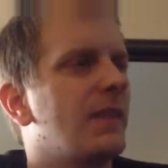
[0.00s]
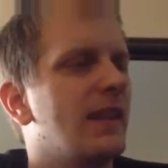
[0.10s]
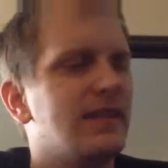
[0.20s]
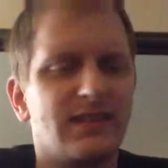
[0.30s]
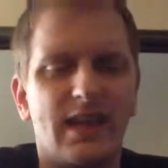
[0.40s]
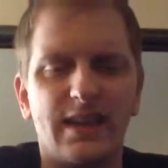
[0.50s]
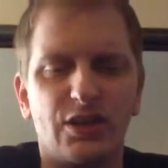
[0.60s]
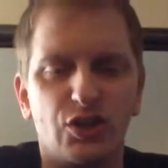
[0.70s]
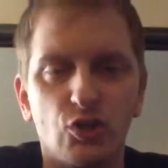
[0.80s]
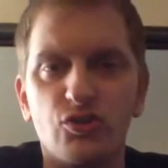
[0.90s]
It's like,
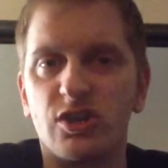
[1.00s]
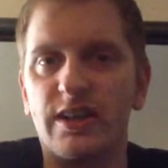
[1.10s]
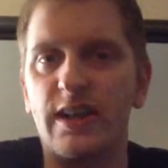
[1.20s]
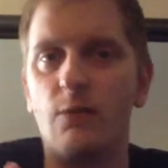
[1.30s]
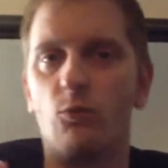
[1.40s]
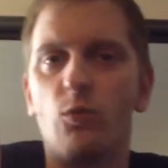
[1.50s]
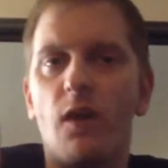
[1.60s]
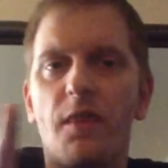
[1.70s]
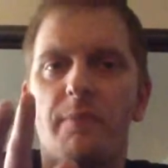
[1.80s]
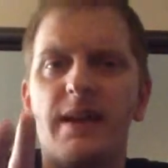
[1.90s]
usually, and we're one
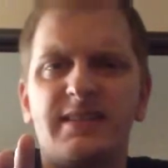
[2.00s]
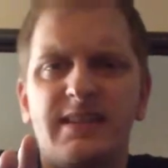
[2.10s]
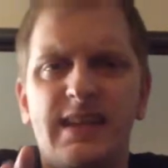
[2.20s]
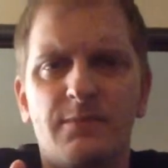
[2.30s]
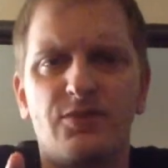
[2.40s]
of the best teams.